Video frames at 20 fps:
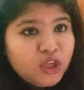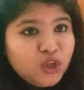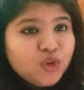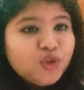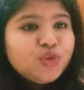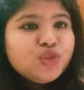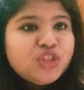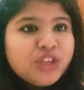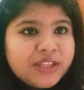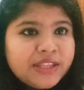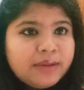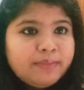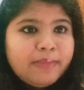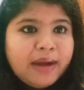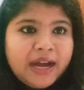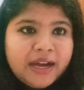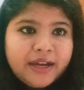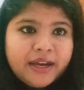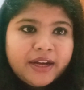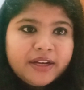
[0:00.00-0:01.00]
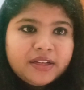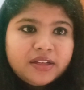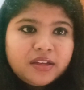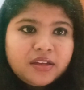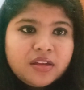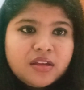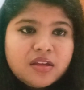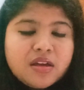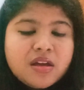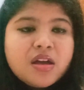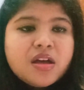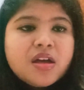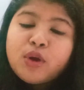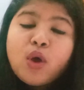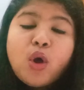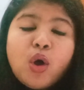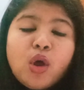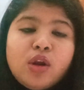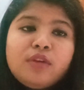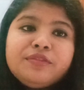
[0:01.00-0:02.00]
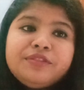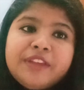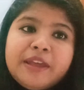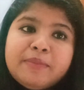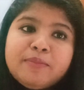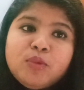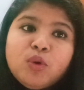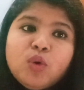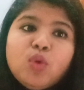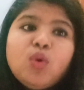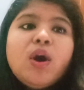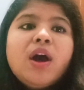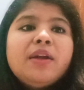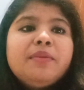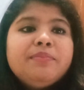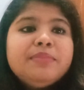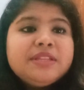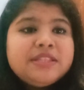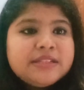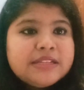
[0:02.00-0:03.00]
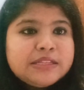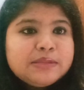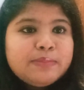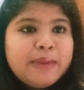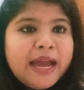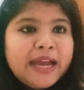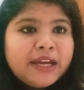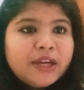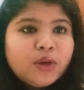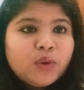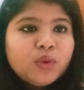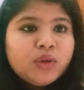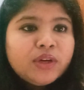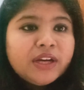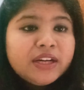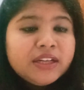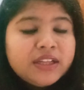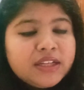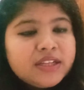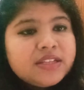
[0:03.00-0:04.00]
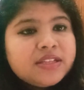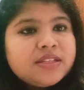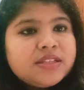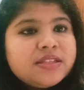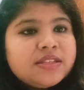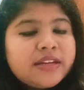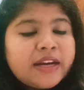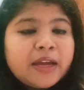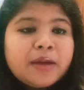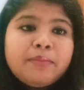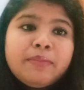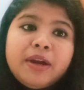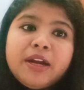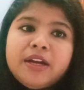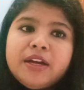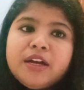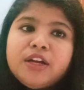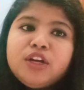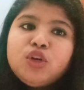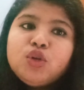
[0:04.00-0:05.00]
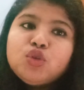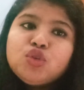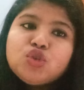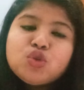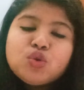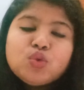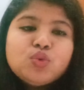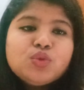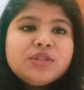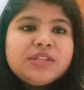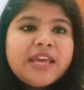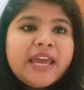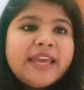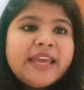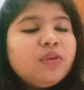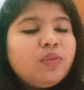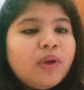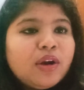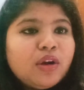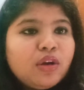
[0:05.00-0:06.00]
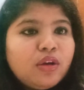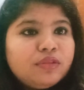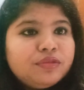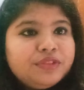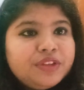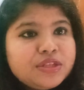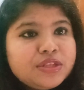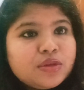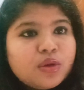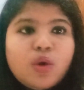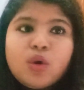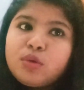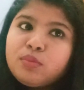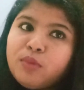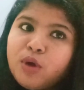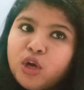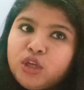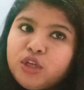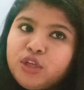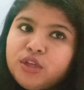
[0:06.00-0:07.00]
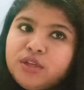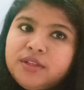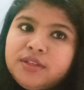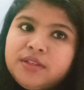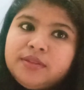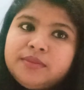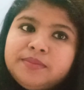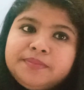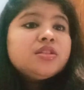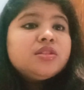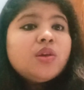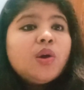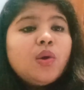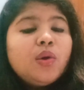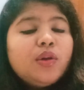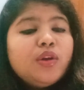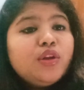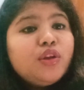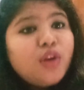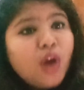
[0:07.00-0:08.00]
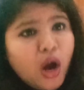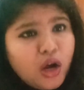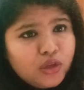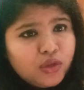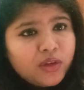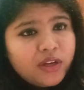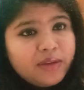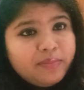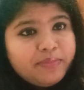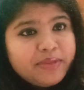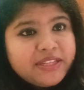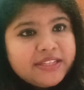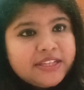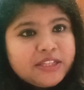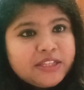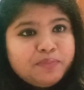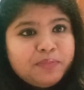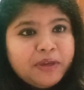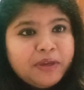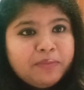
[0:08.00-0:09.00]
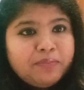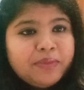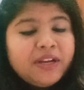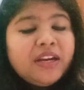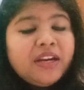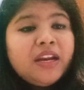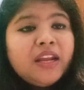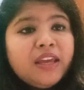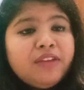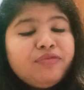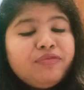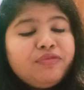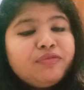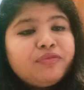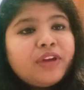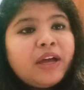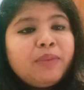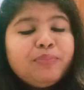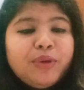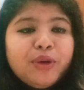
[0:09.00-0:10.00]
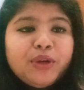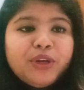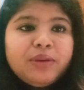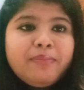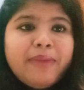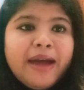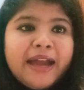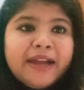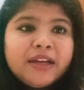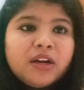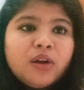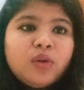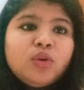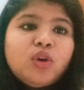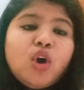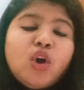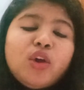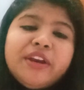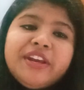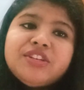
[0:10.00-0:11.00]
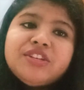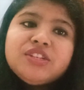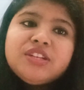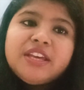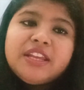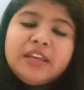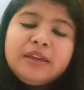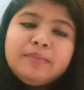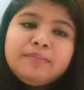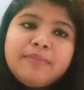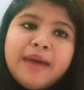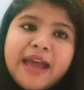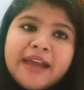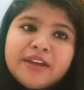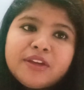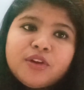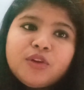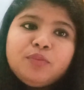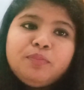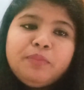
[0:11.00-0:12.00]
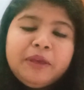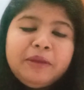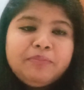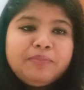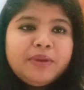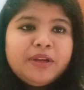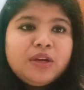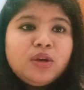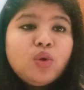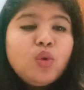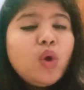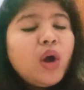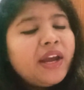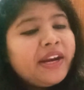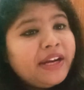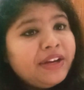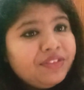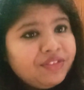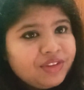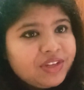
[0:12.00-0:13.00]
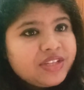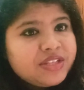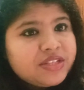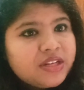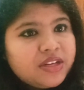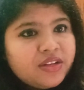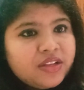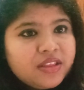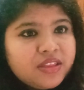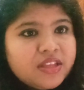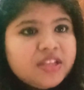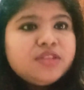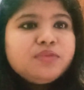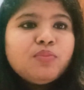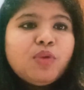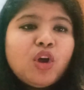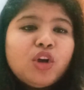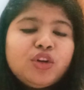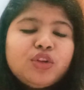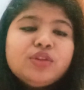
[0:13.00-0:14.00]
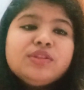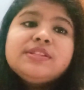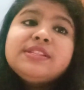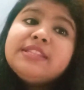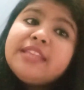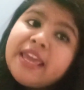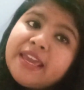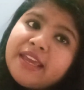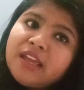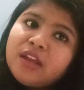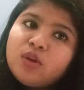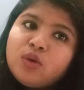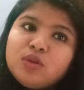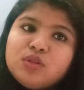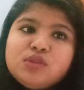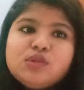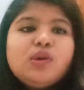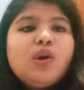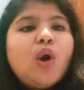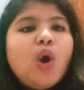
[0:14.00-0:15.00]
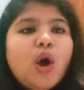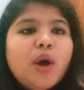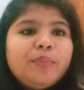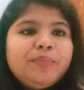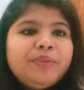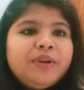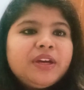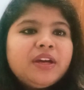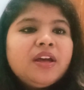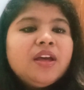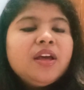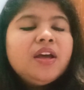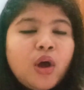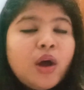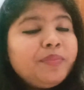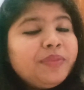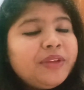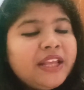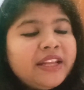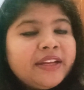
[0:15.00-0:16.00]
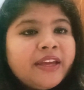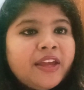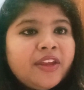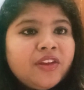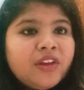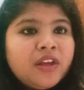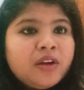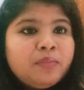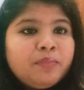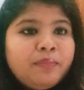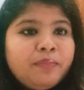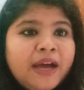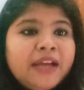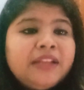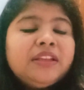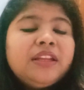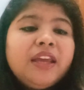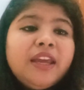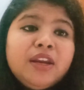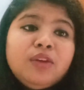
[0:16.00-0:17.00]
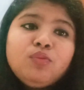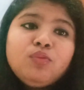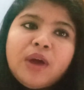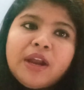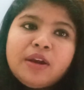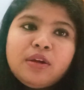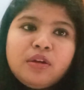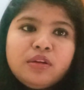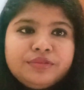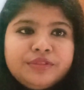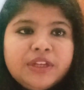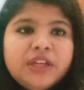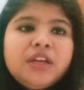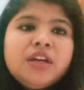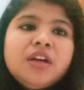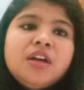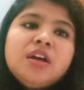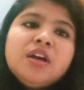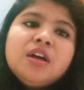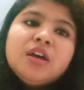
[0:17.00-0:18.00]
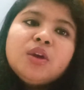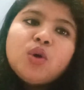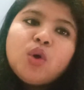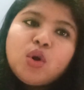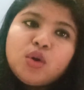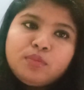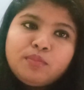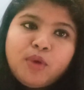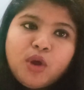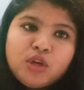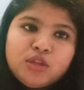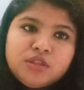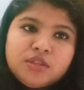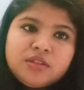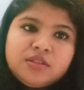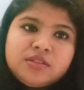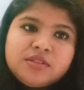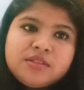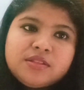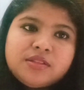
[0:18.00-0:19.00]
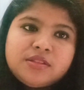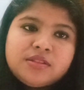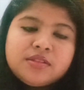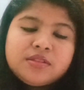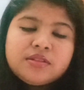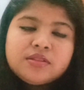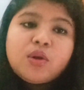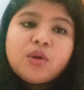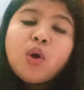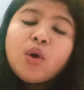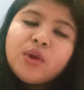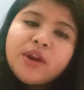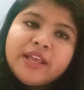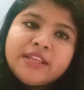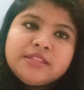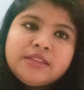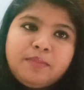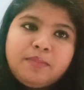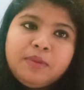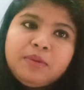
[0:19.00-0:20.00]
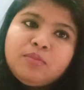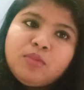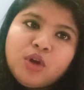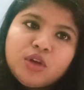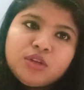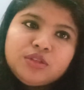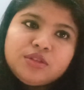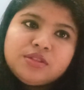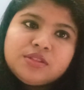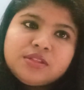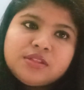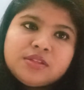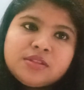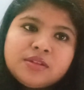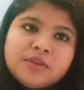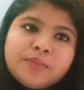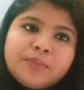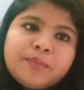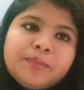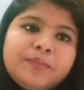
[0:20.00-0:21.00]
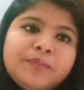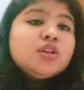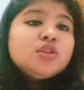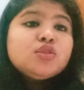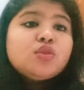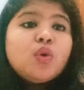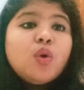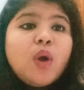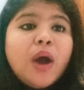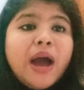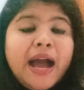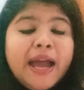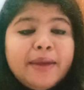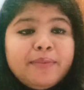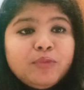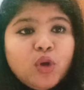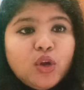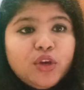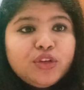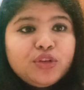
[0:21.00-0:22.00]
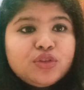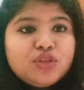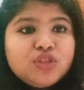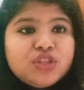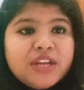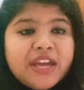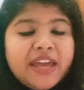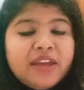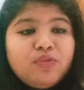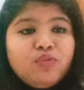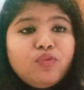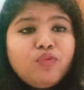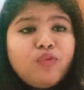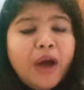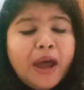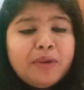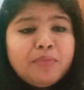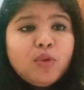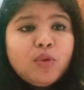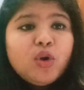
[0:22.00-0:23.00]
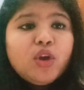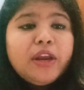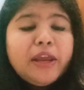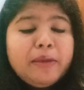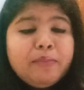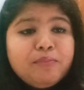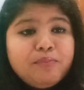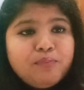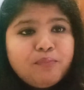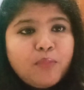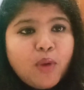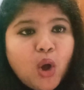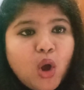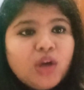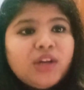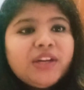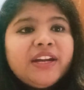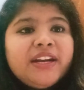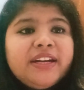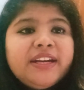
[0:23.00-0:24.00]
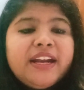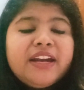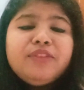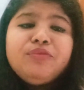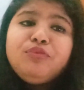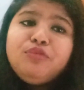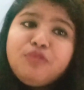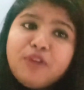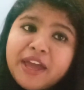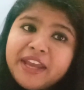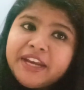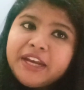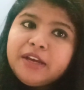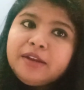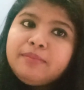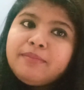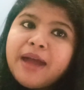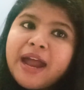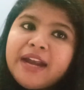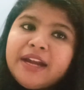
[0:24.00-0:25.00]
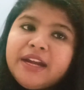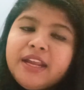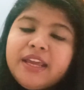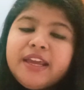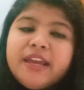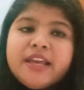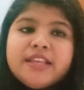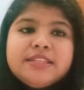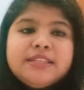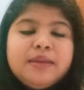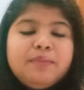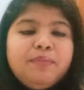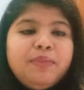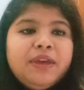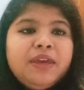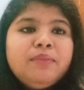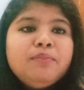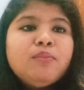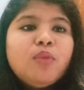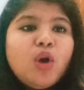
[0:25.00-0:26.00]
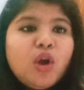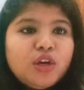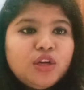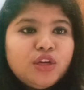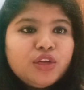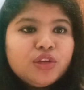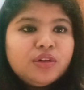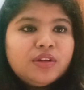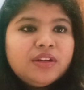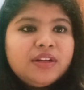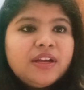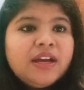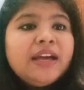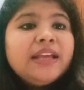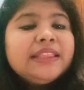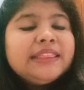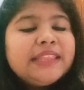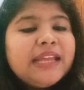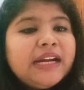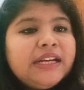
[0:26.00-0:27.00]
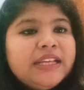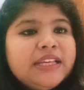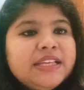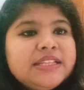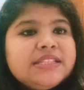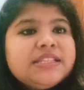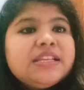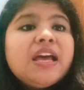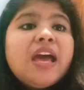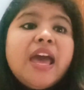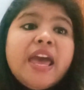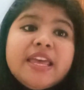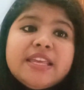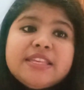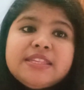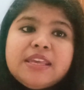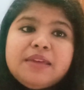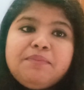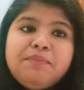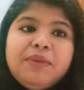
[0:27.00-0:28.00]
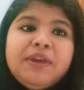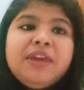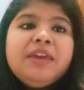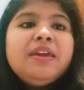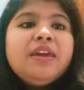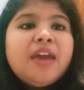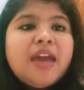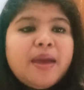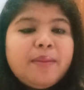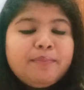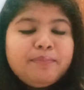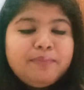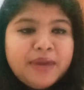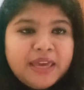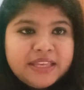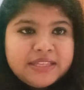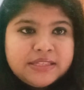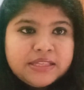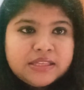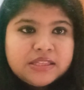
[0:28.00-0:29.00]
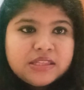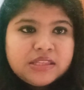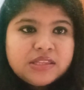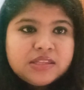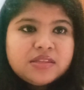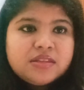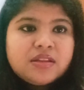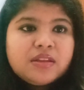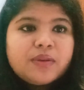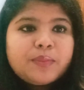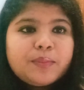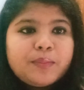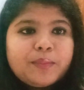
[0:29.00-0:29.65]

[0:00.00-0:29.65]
huge in the market. For all of them who are business background, it is recommended to choose either one of this core module. So not only business people, if computer background or engineering background people who are interested in these modules, they can also opt their career path in one of the core modules, core SAP modules. So I'm going to share one more important and very demanding SAP module, that is SAP Basis,